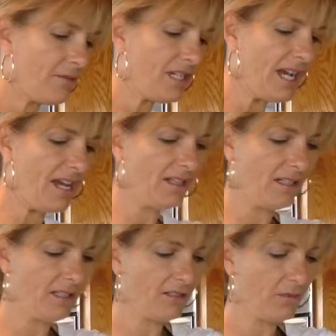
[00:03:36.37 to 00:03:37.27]
we're going to
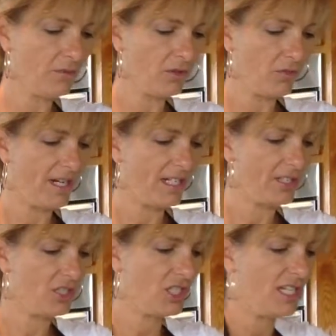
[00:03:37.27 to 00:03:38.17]
add a little
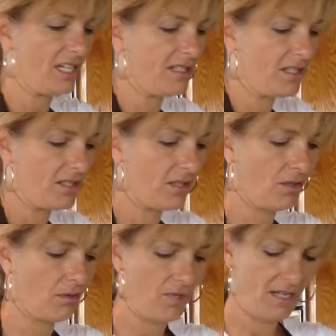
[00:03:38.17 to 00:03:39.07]
grated cheese.
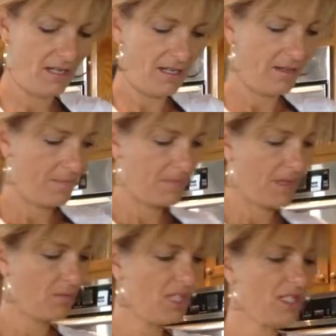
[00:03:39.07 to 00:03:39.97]
So
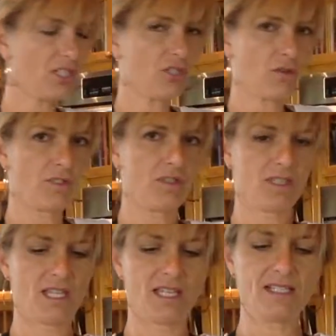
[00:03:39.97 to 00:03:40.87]
I wanted to show you
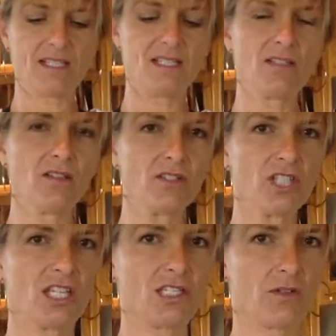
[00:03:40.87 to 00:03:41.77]
this. This is our
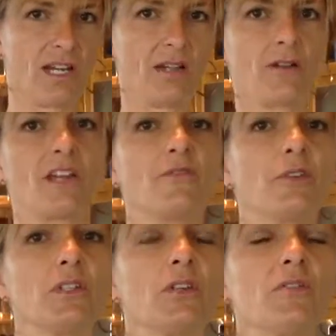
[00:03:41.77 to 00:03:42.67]
cheese grater. If
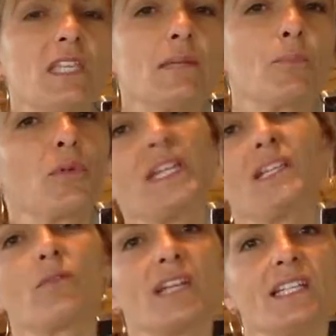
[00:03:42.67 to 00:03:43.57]
you're using
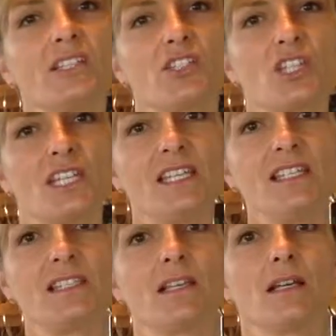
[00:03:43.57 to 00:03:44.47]
pre-grated
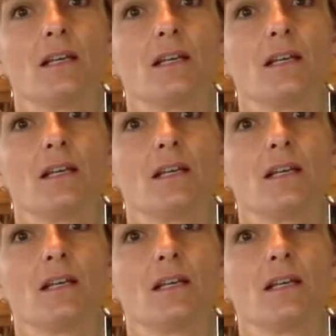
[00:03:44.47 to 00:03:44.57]
cheese,